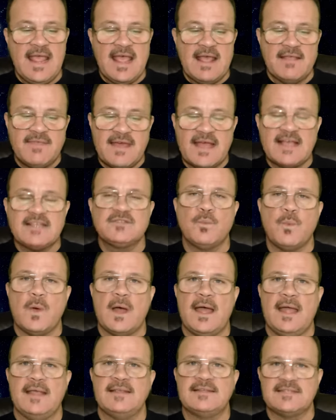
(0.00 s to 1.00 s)
And that's
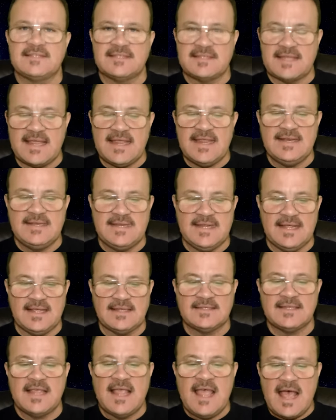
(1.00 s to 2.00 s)
why
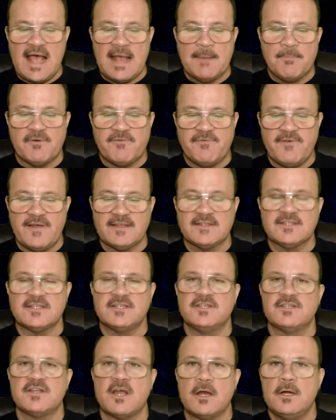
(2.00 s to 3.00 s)
scientists and
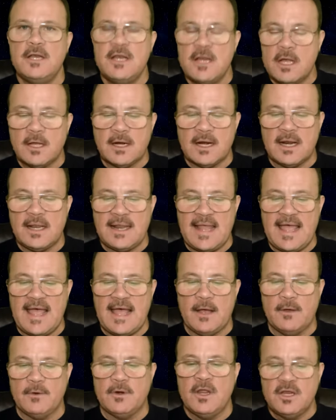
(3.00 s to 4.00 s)
professors are not
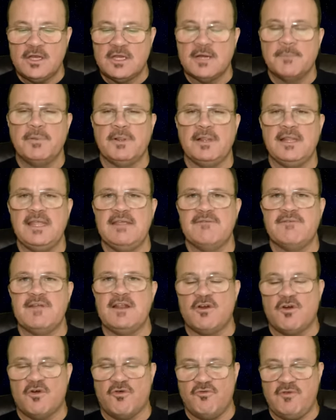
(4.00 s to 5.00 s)
allowed to believe
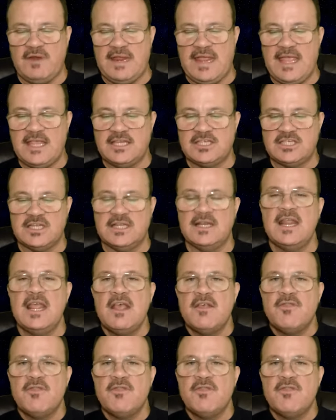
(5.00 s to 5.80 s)
in creation.